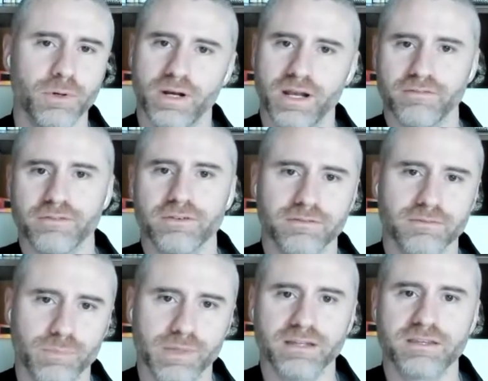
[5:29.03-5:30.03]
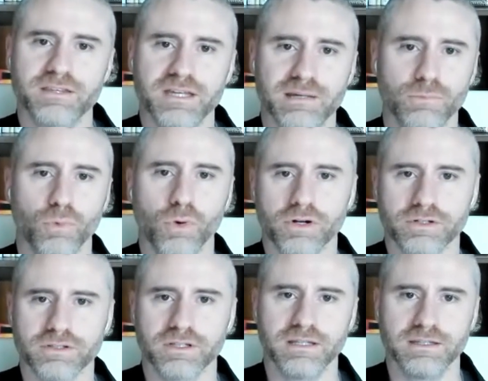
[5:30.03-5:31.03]
but whatever big theme
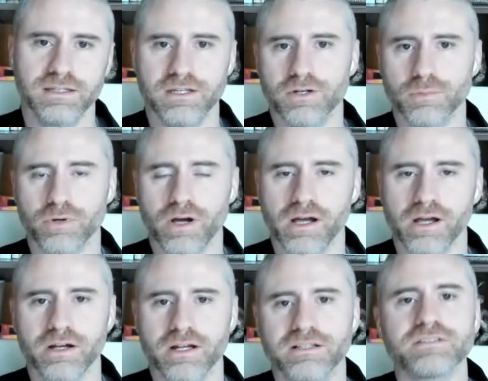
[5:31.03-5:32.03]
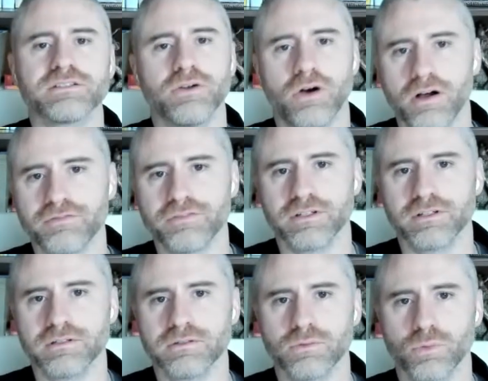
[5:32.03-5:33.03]
worked in the year prior, it doesn't
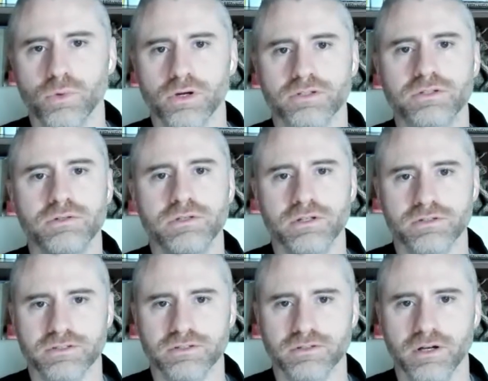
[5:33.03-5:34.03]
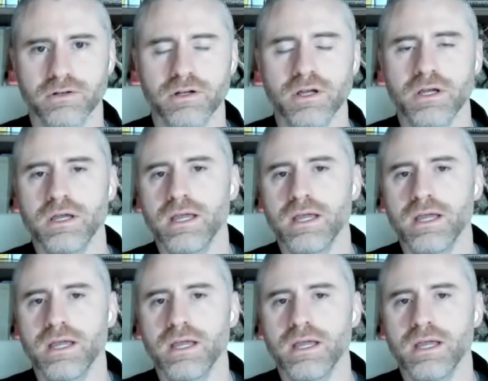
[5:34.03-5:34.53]
often work two years in a row.